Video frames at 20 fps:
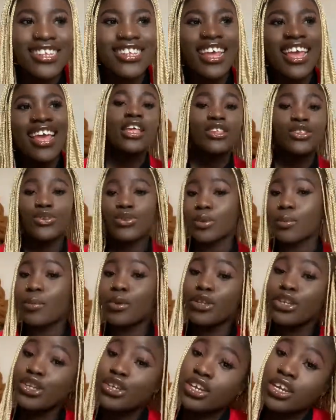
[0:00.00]
Support
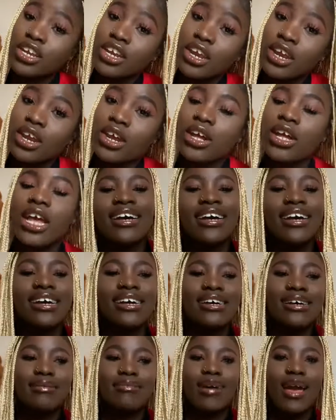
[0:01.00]
your girl.
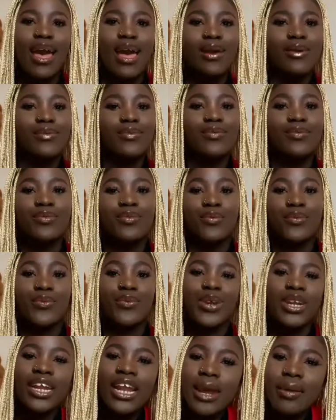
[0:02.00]
I
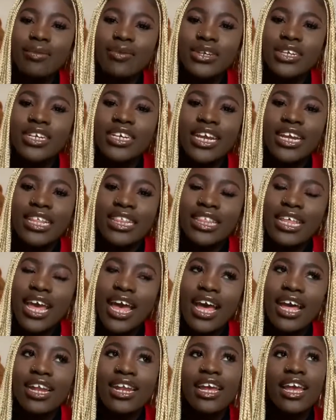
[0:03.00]
really appreciate that.
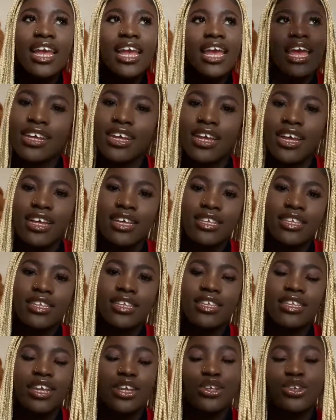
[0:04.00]

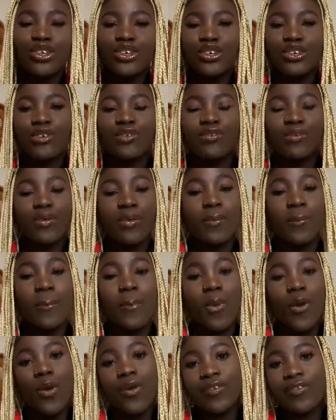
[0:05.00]
stay tuned for
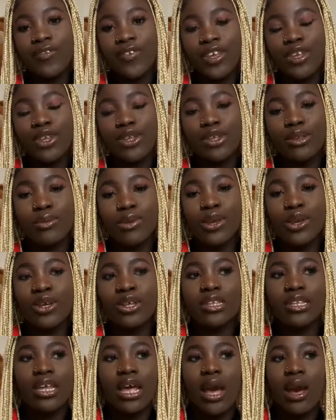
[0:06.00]
more videos because
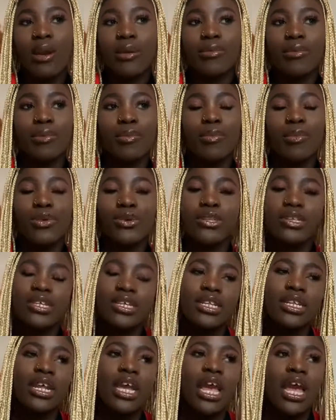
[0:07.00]
I'll be posting
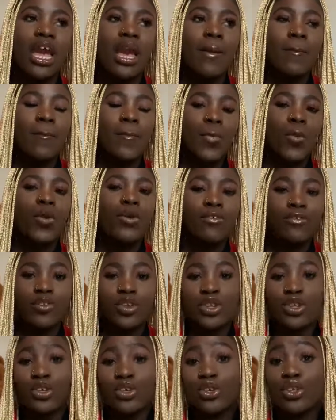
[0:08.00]
more
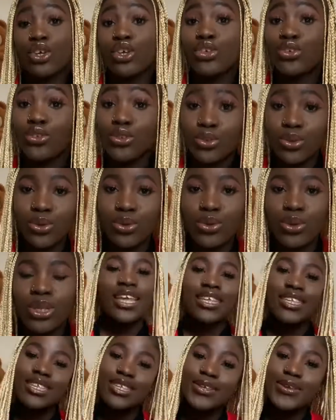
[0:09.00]
videos soon.
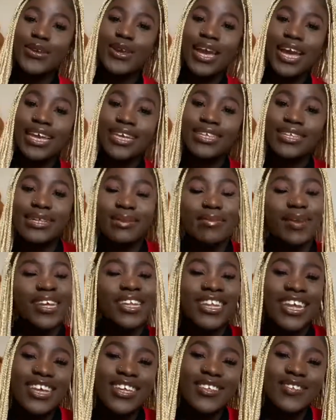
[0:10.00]
See you guys in my
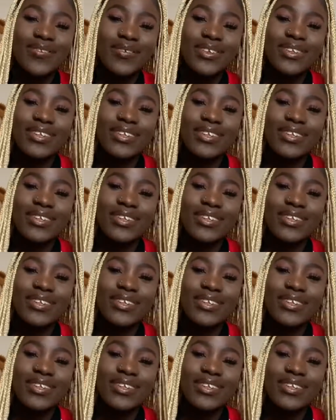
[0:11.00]
next one.